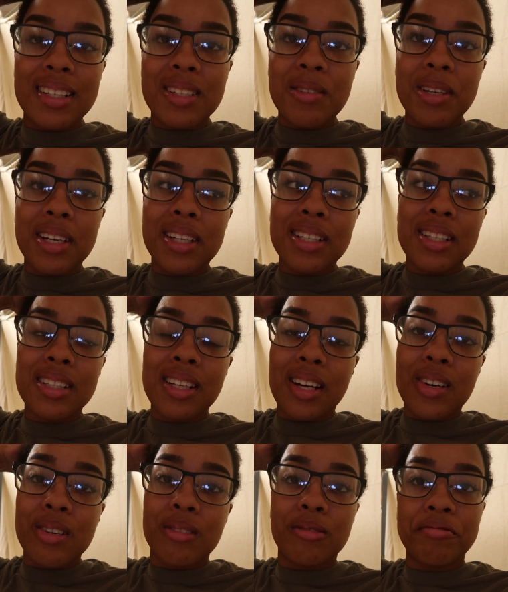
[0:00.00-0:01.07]
So yeah, this is
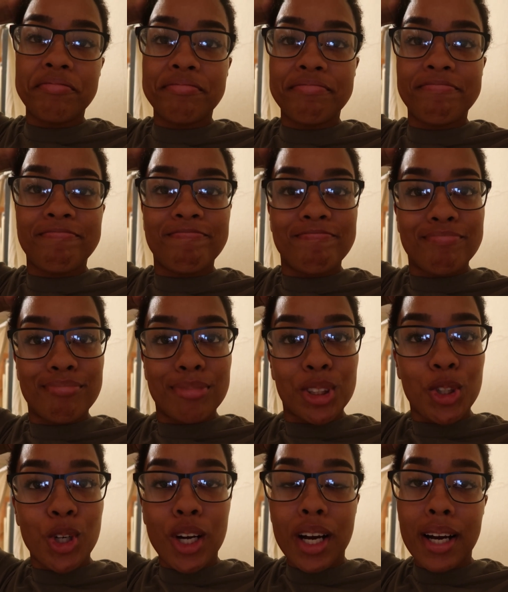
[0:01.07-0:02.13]
how
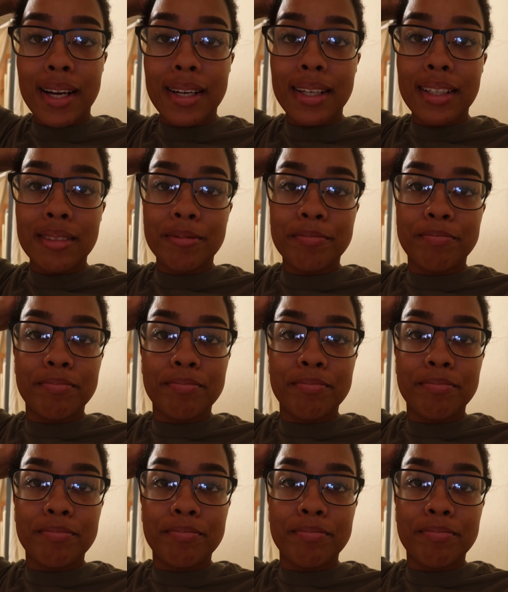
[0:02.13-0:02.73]
short cut it.